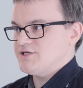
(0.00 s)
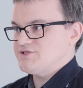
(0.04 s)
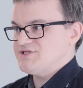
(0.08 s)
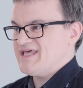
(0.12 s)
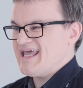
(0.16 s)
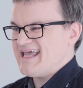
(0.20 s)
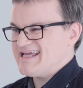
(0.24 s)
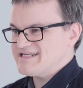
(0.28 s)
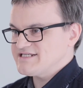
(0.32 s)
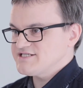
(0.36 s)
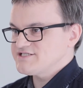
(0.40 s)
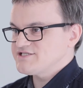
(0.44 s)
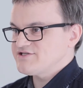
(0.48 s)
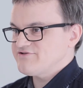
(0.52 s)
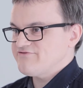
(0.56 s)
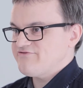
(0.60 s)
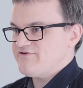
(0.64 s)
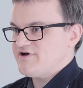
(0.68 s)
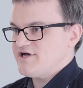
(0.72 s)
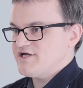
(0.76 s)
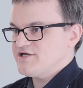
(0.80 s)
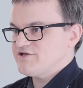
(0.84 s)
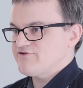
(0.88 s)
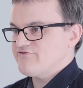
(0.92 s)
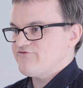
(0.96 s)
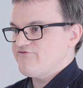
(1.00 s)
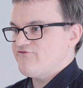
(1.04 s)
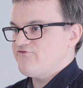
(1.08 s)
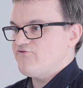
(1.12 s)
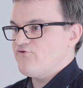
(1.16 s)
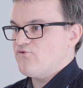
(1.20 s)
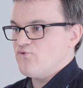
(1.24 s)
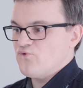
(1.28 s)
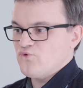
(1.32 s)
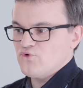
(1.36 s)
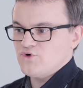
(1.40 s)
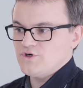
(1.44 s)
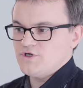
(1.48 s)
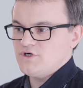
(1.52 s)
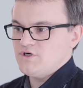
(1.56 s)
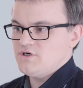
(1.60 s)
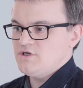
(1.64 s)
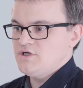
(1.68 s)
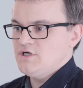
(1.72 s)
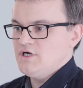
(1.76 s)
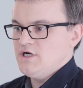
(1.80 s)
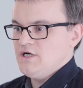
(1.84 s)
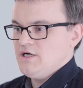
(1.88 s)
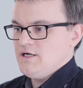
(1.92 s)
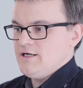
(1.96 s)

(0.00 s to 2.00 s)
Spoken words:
They identified 4